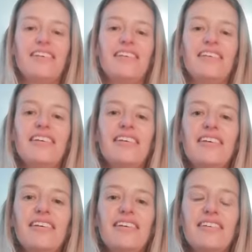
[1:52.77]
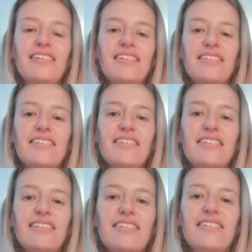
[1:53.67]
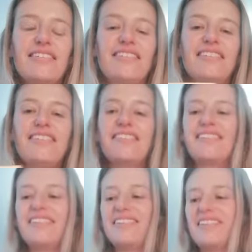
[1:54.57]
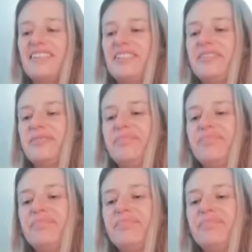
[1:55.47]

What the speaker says: Nobody speaks.